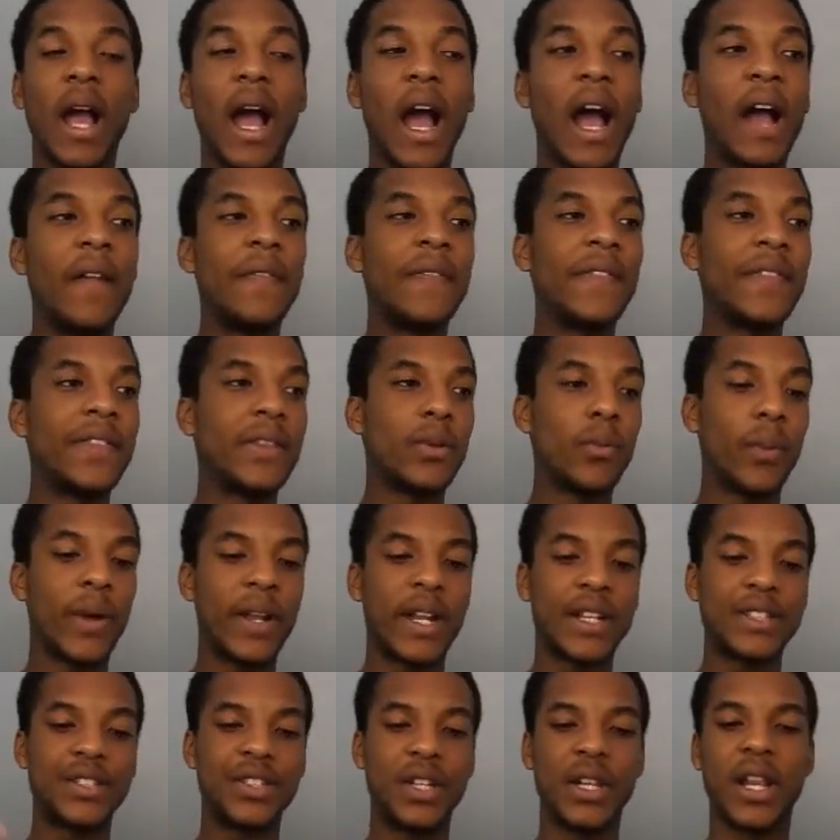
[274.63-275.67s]
and the way
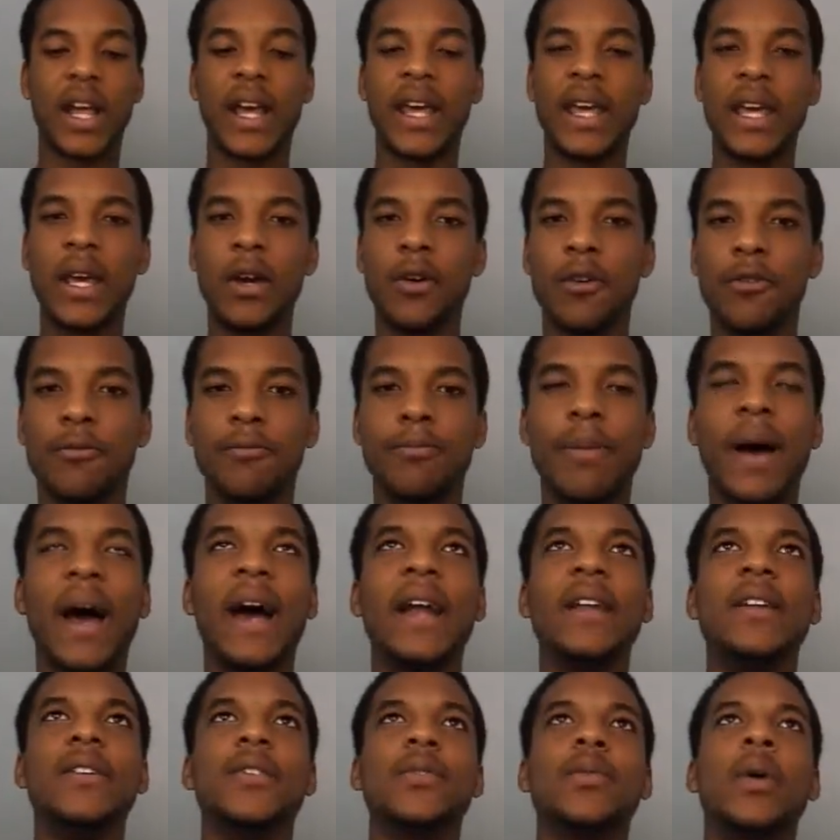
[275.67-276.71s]
that she like healed
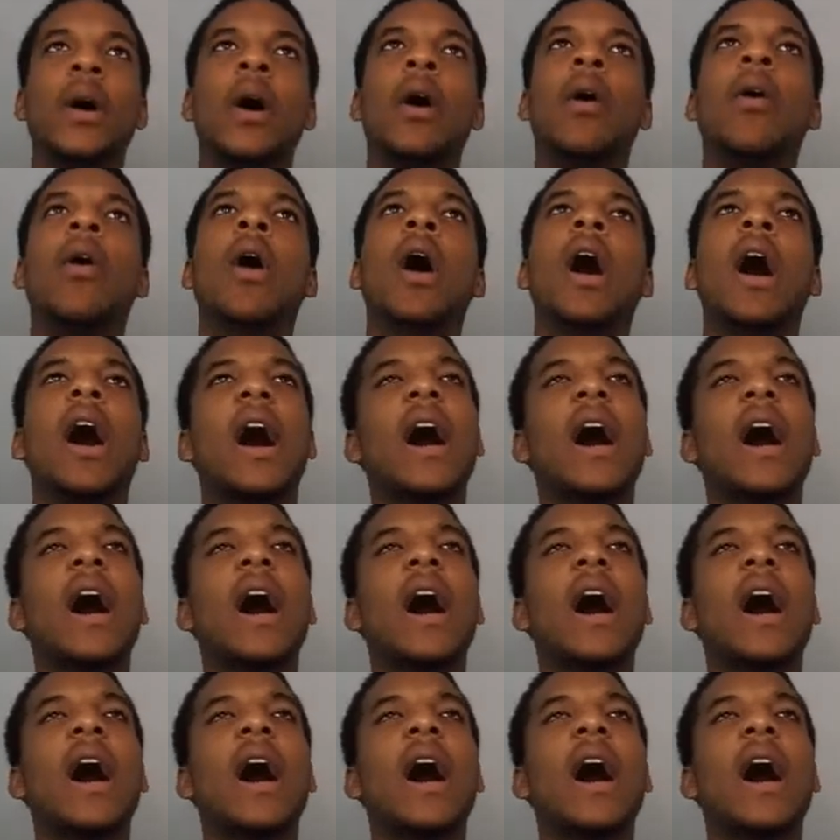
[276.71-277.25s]
ban as well